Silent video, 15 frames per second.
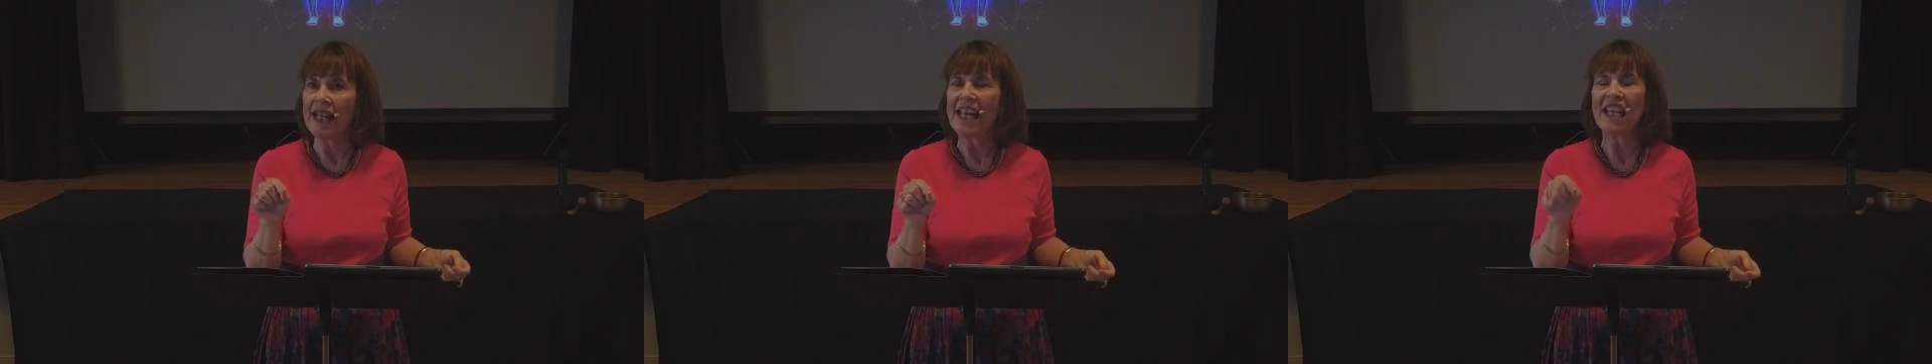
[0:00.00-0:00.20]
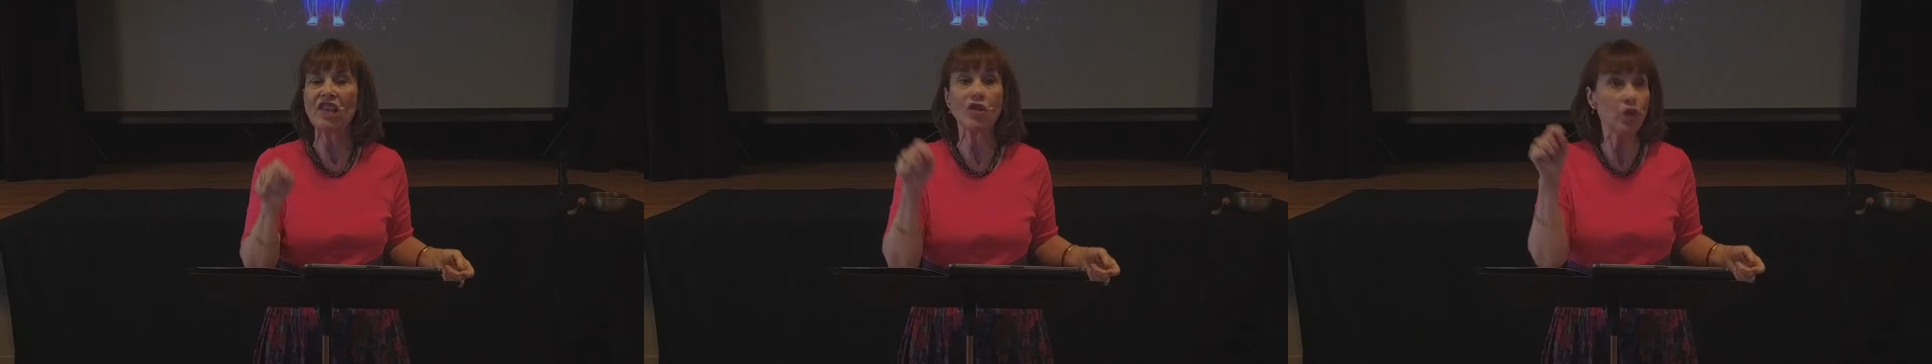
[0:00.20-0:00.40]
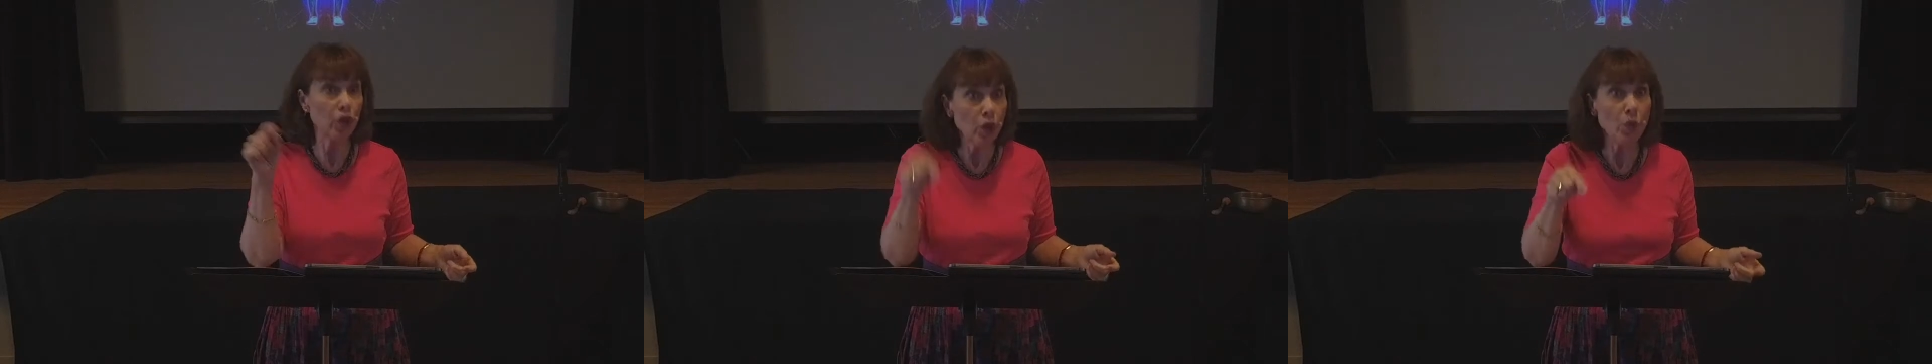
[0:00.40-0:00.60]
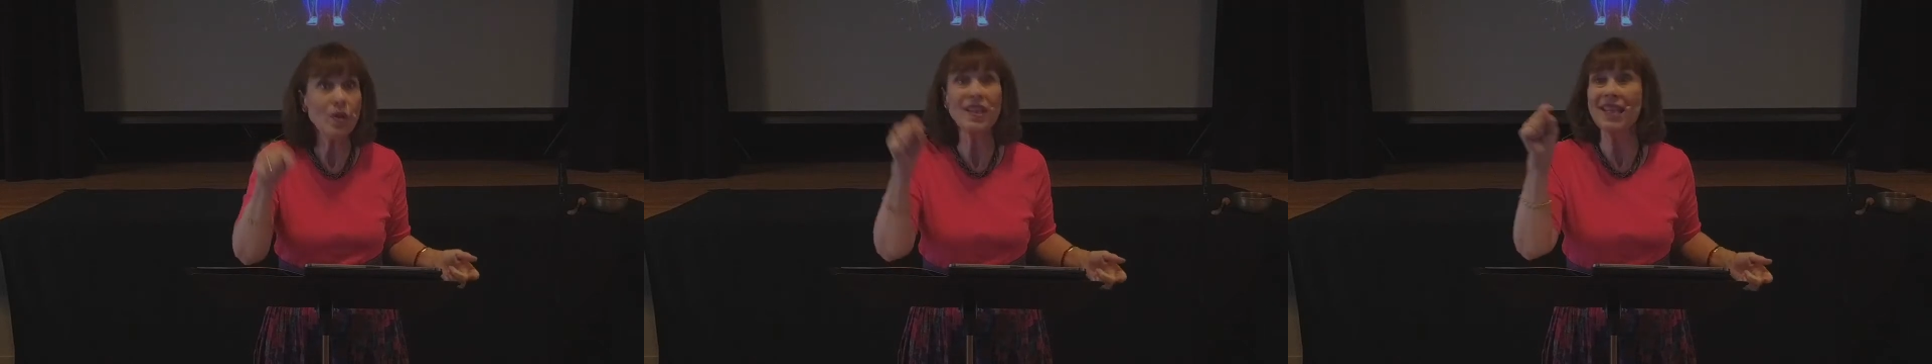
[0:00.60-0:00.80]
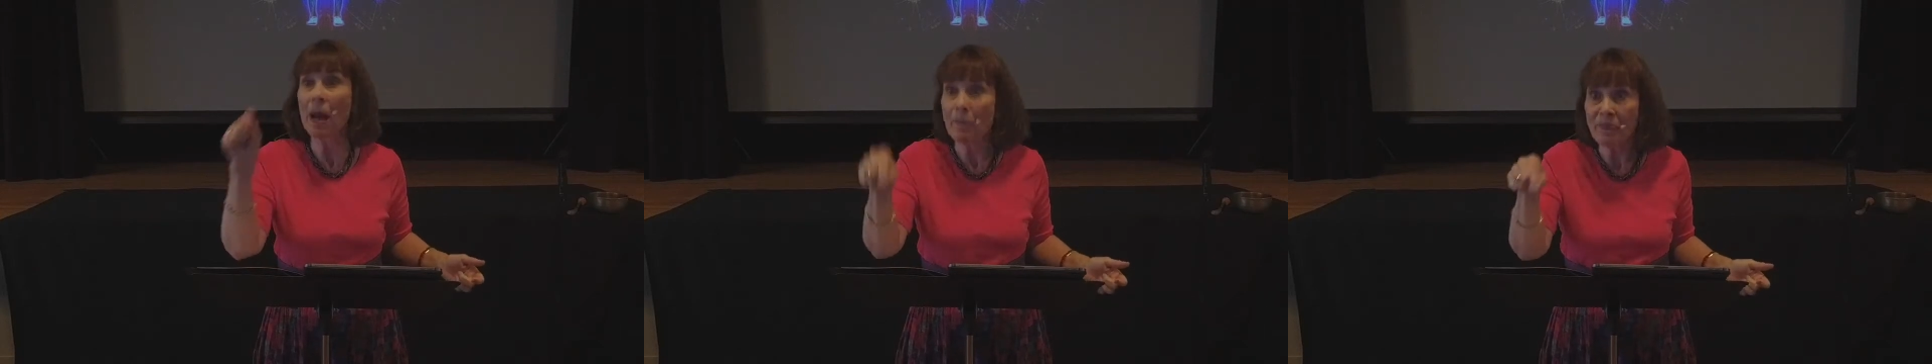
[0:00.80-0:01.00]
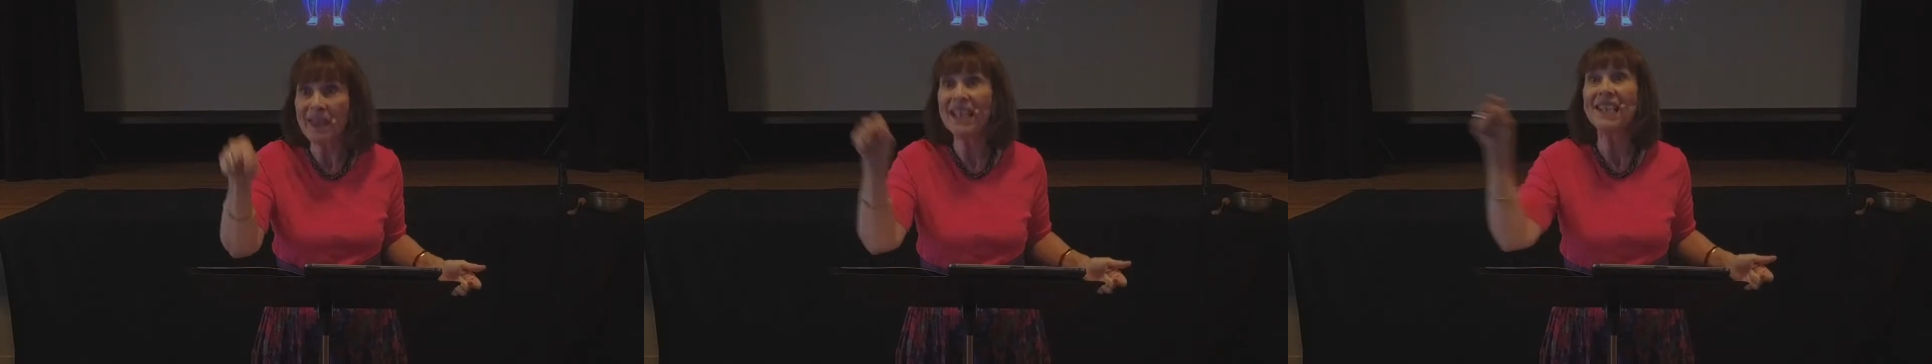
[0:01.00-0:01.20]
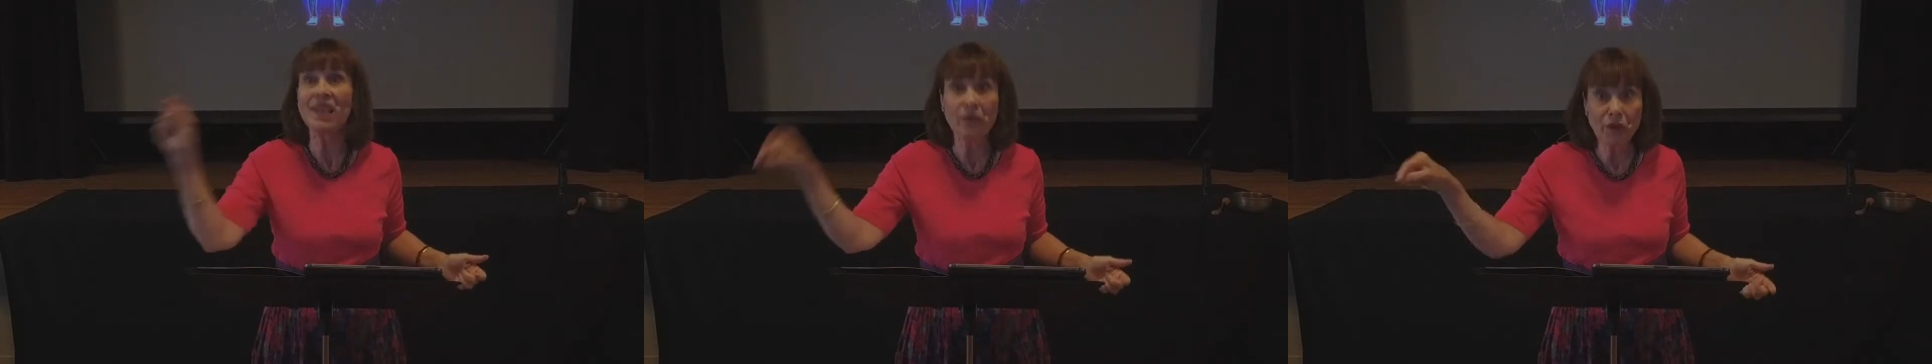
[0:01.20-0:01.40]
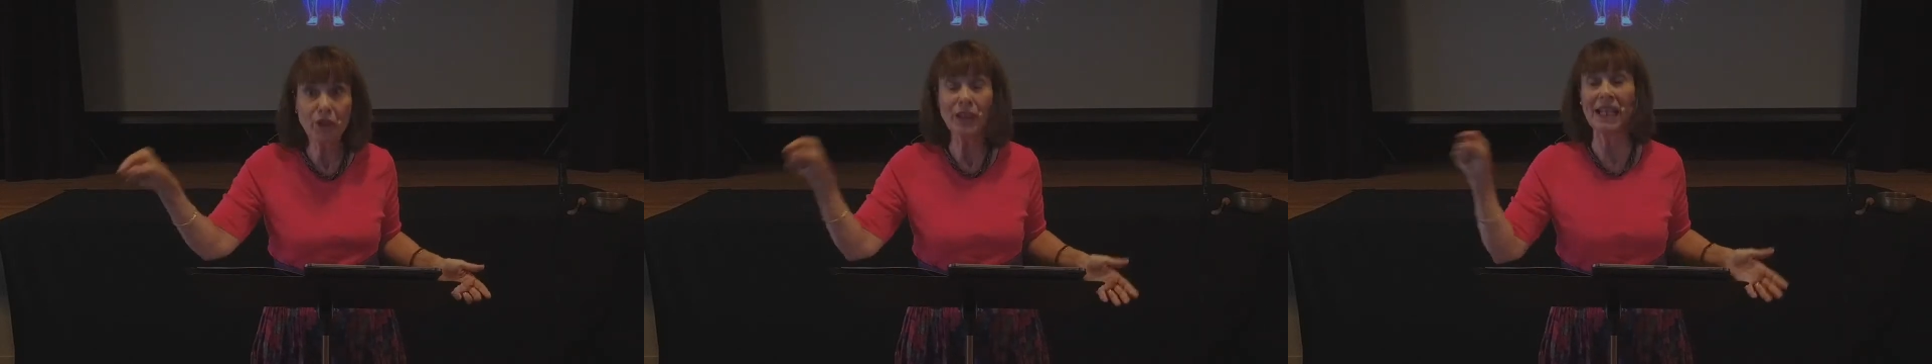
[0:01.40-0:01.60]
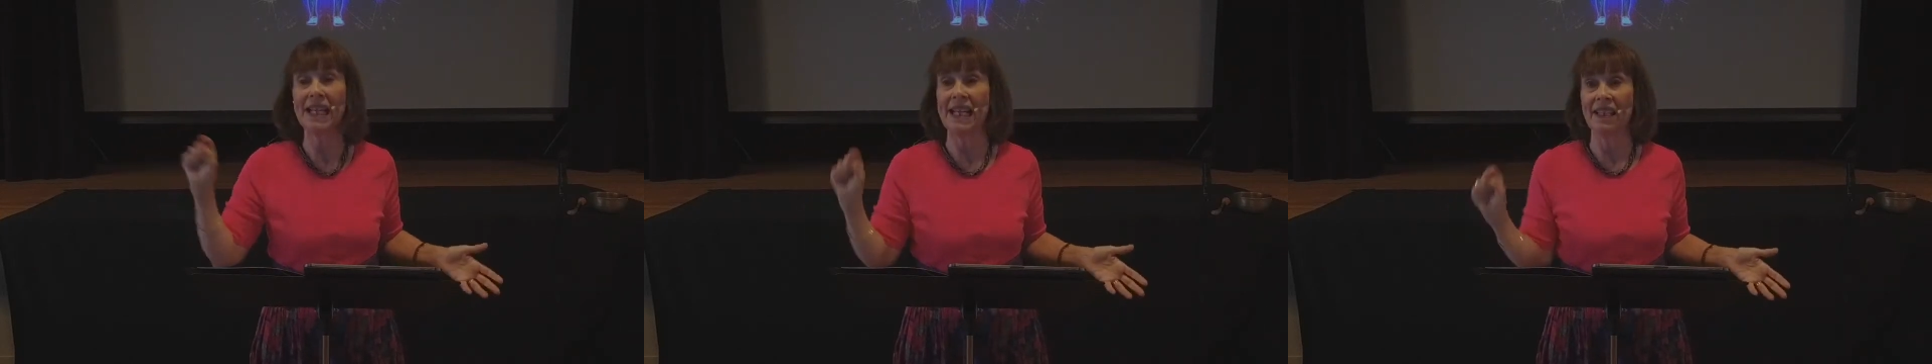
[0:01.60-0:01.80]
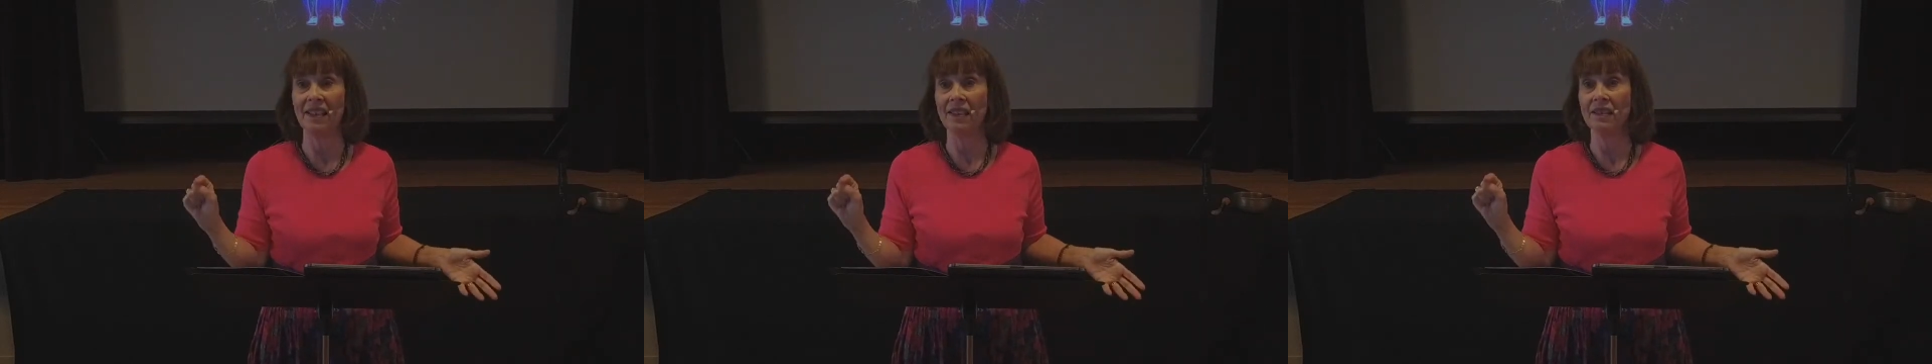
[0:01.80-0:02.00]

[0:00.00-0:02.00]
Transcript: is do something differently.